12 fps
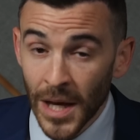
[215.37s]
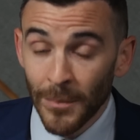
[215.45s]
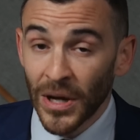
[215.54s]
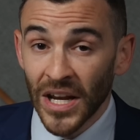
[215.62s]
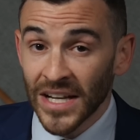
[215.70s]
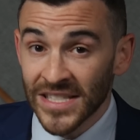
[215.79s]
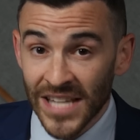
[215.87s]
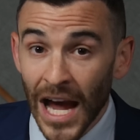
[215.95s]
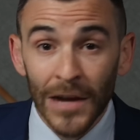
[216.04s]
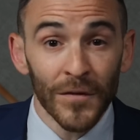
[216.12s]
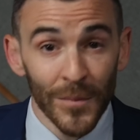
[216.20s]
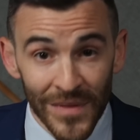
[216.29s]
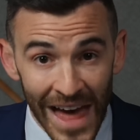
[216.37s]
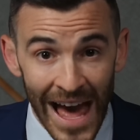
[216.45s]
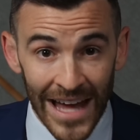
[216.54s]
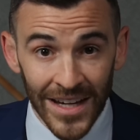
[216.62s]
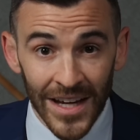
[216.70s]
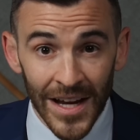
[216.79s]
But aside from
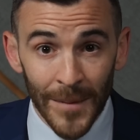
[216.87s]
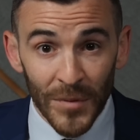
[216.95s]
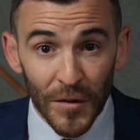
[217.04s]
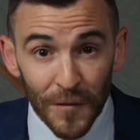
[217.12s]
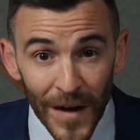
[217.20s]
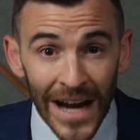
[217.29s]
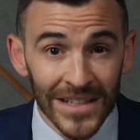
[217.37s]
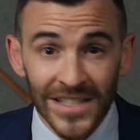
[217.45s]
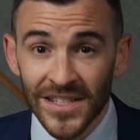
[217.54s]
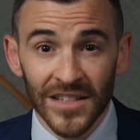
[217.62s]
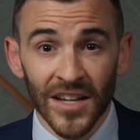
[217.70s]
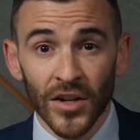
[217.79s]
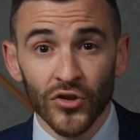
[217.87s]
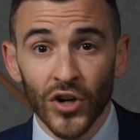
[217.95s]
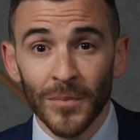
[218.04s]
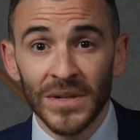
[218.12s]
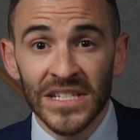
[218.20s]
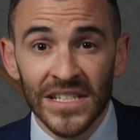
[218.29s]
that, the fact is that Donald
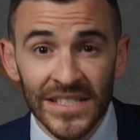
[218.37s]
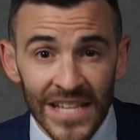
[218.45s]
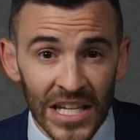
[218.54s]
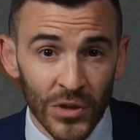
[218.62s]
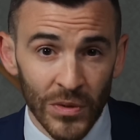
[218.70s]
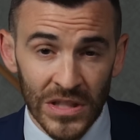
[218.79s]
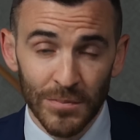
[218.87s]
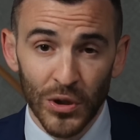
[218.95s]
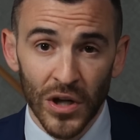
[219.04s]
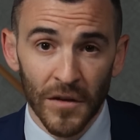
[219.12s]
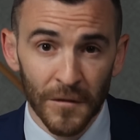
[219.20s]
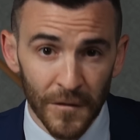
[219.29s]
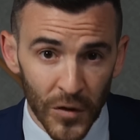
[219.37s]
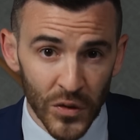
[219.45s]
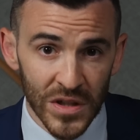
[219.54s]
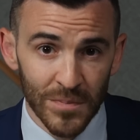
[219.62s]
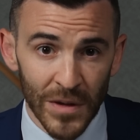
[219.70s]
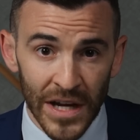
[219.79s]
Trump is continuing to put on full
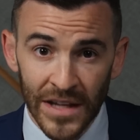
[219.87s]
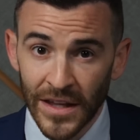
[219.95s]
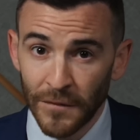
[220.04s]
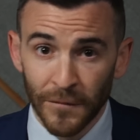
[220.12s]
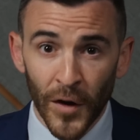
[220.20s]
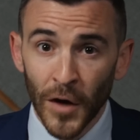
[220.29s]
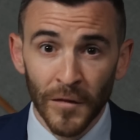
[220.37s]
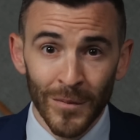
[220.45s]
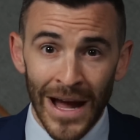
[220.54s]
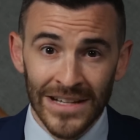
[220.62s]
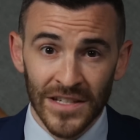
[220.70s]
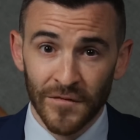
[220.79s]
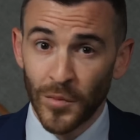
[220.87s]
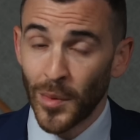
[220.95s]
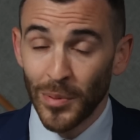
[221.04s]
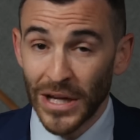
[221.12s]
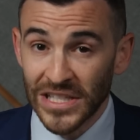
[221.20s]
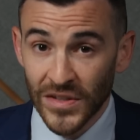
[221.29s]
display that far from acting from
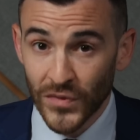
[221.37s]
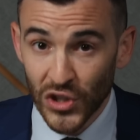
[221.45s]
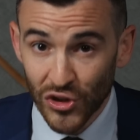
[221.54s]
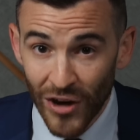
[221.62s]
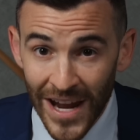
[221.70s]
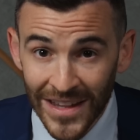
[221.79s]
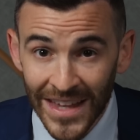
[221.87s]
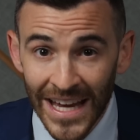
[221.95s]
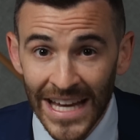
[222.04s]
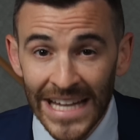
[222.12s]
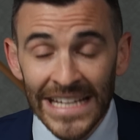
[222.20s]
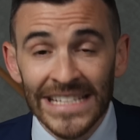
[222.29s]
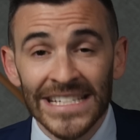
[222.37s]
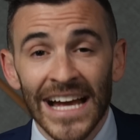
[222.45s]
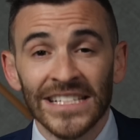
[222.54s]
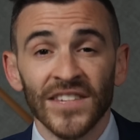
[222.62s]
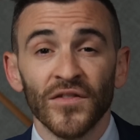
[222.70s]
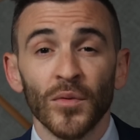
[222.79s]
a place of strength, he's
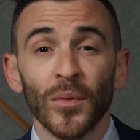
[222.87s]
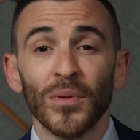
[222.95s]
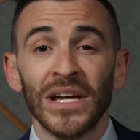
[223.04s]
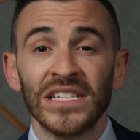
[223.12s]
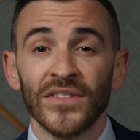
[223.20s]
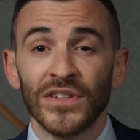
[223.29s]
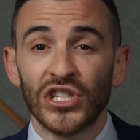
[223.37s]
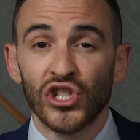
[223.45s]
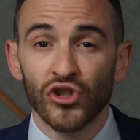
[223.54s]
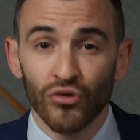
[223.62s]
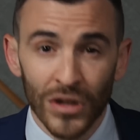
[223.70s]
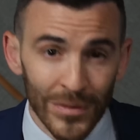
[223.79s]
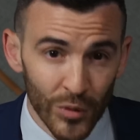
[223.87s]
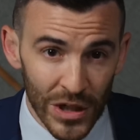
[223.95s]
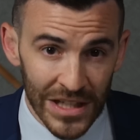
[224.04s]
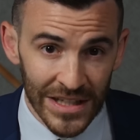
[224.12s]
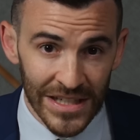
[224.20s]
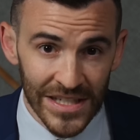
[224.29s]
acting from a place of extreme
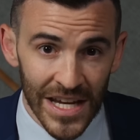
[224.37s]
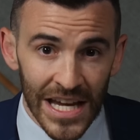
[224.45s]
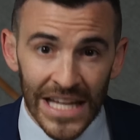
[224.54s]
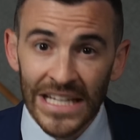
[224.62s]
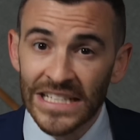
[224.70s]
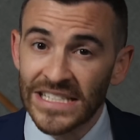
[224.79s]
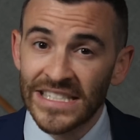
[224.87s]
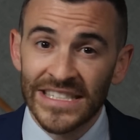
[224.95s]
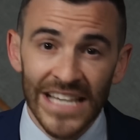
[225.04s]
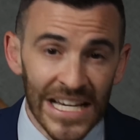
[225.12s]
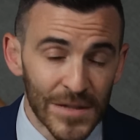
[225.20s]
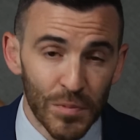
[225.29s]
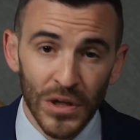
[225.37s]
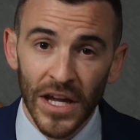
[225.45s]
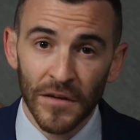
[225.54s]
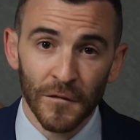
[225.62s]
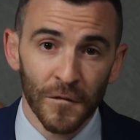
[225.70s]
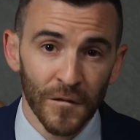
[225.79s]
weakness. He is desperate
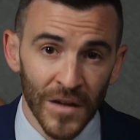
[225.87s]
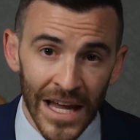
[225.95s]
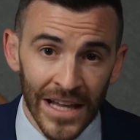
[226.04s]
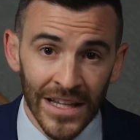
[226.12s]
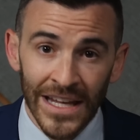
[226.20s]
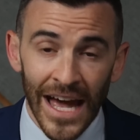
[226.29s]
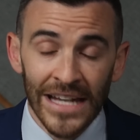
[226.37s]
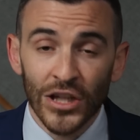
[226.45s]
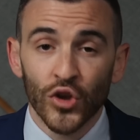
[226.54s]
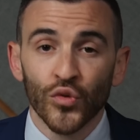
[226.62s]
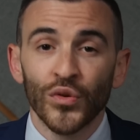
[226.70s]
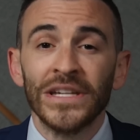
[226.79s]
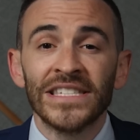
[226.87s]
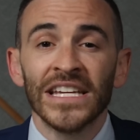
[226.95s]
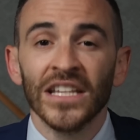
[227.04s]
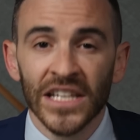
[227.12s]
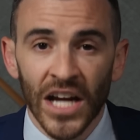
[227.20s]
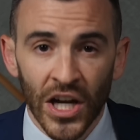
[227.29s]
and flailing and
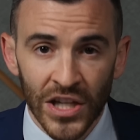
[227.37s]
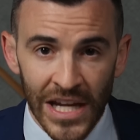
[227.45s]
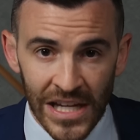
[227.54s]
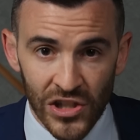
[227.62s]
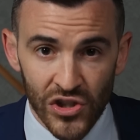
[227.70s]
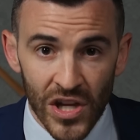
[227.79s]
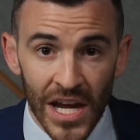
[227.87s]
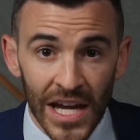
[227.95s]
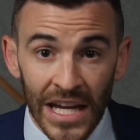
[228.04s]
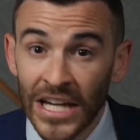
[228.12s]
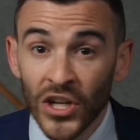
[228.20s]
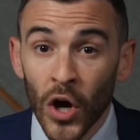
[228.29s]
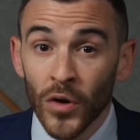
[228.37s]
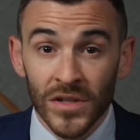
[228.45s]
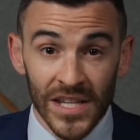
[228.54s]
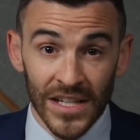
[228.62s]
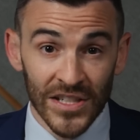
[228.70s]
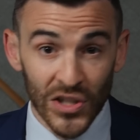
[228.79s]
increasingly unhinged. He
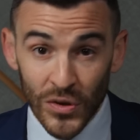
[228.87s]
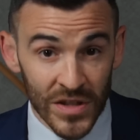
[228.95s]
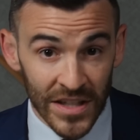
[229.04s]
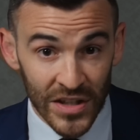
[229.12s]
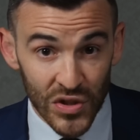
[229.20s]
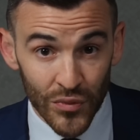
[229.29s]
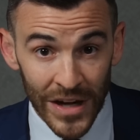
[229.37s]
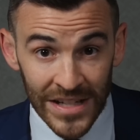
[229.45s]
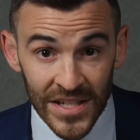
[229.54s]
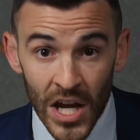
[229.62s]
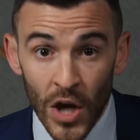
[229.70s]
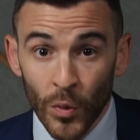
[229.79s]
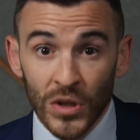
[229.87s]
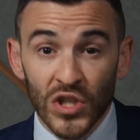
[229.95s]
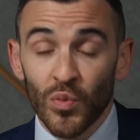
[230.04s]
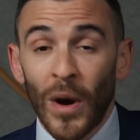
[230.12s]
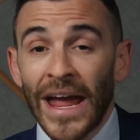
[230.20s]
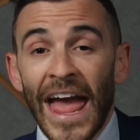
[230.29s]
knows that he's losing this race, which
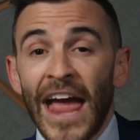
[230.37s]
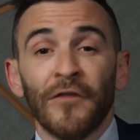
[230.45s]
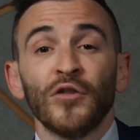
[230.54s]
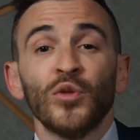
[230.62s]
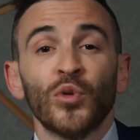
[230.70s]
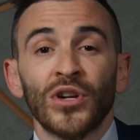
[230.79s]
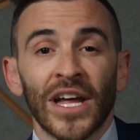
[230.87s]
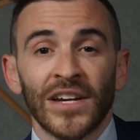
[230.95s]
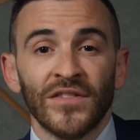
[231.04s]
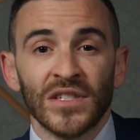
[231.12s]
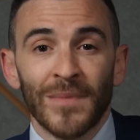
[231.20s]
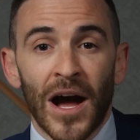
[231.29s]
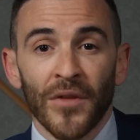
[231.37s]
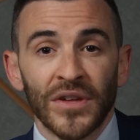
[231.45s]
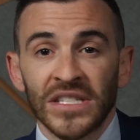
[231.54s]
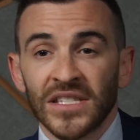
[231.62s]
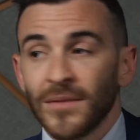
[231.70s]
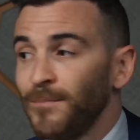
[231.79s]
is why every word out of his mouth
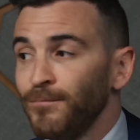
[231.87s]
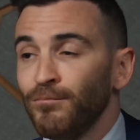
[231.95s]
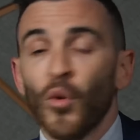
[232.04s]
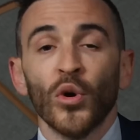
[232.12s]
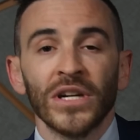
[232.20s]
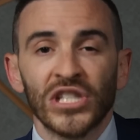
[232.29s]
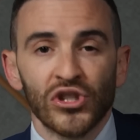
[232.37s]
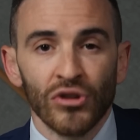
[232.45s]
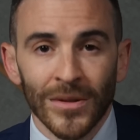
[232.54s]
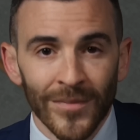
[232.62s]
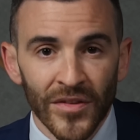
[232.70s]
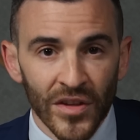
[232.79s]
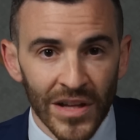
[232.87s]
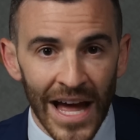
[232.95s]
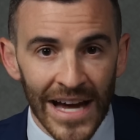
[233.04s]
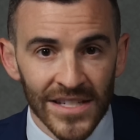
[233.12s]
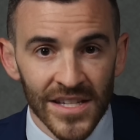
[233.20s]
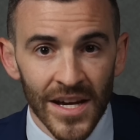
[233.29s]
is more extreme than the
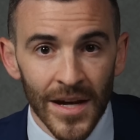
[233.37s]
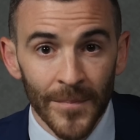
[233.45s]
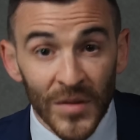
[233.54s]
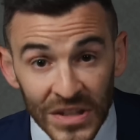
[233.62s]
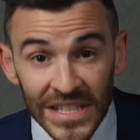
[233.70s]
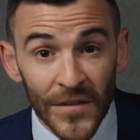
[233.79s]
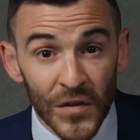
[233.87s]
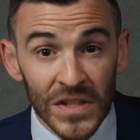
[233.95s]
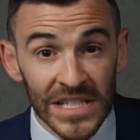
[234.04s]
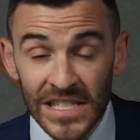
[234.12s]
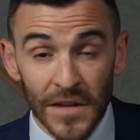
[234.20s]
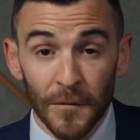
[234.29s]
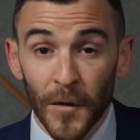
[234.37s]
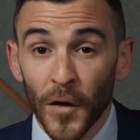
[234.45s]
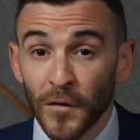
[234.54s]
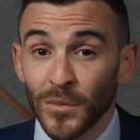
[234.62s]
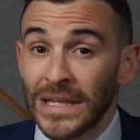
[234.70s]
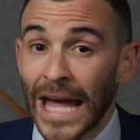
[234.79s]
last. The difference is that far
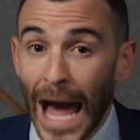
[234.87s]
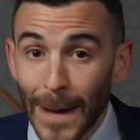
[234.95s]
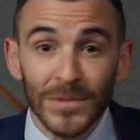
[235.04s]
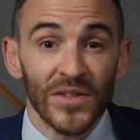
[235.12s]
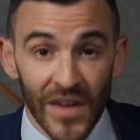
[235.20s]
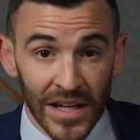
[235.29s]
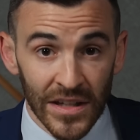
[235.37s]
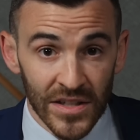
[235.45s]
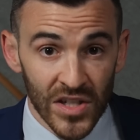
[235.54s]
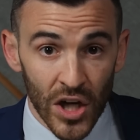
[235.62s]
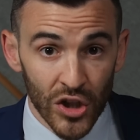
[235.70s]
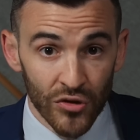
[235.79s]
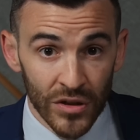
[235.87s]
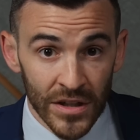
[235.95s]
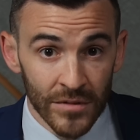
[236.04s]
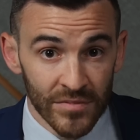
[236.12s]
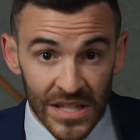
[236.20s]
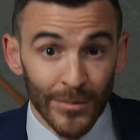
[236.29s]
from captivating this
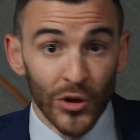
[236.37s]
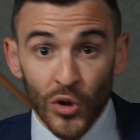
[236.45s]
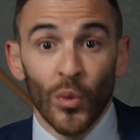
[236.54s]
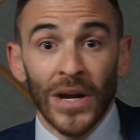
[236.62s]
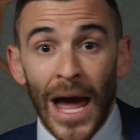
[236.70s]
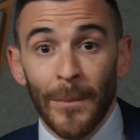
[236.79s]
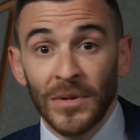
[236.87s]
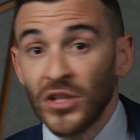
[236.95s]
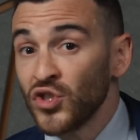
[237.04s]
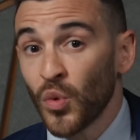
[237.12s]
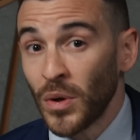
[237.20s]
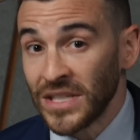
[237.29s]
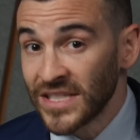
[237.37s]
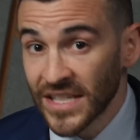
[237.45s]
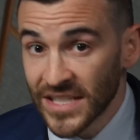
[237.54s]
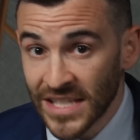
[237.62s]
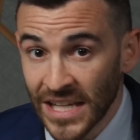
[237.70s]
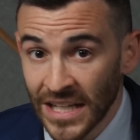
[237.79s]
country, similar to what happened in
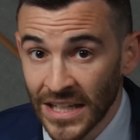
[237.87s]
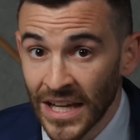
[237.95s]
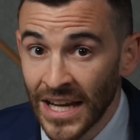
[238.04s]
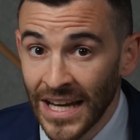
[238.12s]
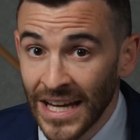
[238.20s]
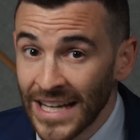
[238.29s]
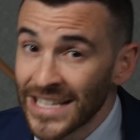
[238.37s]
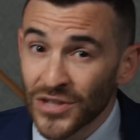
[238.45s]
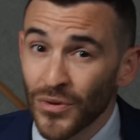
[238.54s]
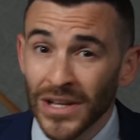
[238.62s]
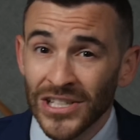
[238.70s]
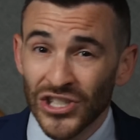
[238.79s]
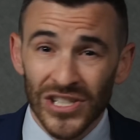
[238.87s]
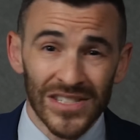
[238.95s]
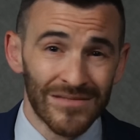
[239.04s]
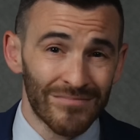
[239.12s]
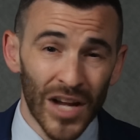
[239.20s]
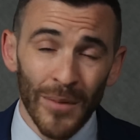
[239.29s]
2016, he's really just
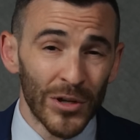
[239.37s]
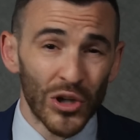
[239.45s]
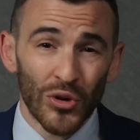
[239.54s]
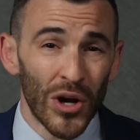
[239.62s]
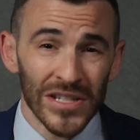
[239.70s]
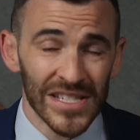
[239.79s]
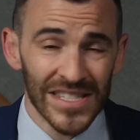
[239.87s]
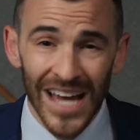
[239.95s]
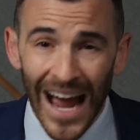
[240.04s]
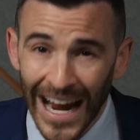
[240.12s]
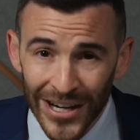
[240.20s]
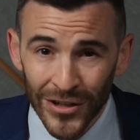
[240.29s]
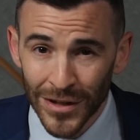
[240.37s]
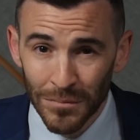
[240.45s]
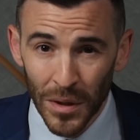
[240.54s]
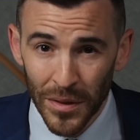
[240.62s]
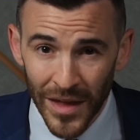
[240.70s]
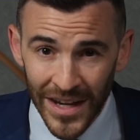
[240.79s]
coming across as tired and
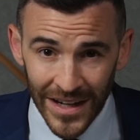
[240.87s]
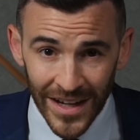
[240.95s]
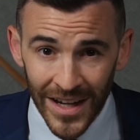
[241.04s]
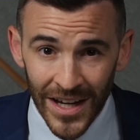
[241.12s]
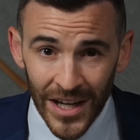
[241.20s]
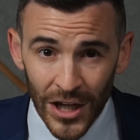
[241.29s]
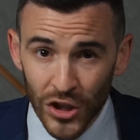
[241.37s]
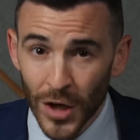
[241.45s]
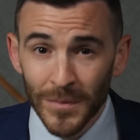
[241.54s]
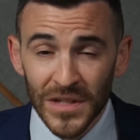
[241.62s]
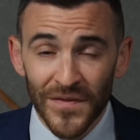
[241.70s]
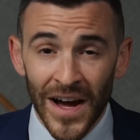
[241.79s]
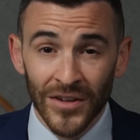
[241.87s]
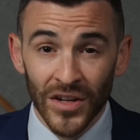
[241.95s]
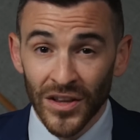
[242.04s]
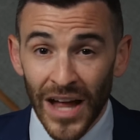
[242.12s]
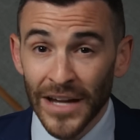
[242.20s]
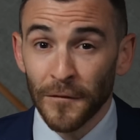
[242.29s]
pathetic. Trump has found a
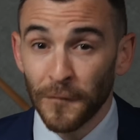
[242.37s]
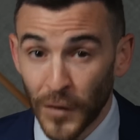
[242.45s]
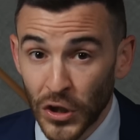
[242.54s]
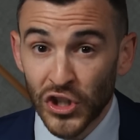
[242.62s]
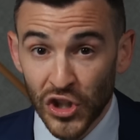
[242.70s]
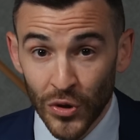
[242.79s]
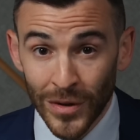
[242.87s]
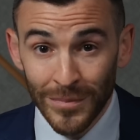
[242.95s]
lot of virtue